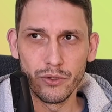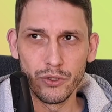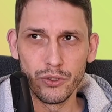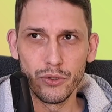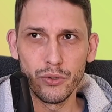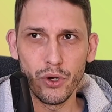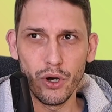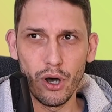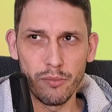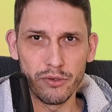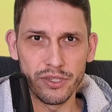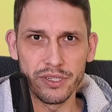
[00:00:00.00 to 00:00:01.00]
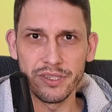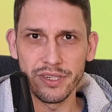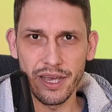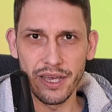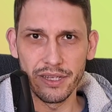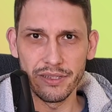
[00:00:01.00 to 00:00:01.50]
two opposite
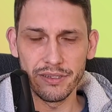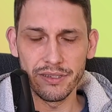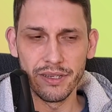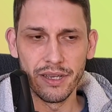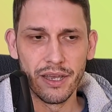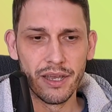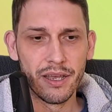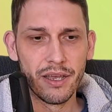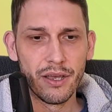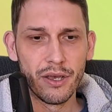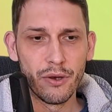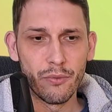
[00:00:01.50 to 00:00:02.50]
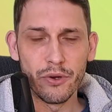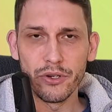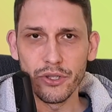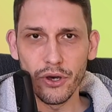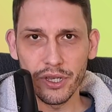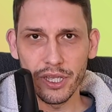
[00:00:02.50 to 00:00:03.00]
sides. We're
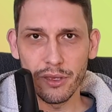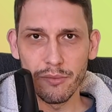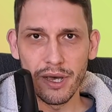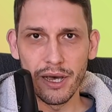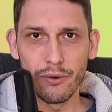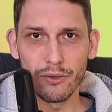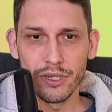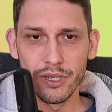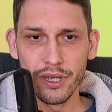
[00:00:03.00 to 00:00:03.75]
talking about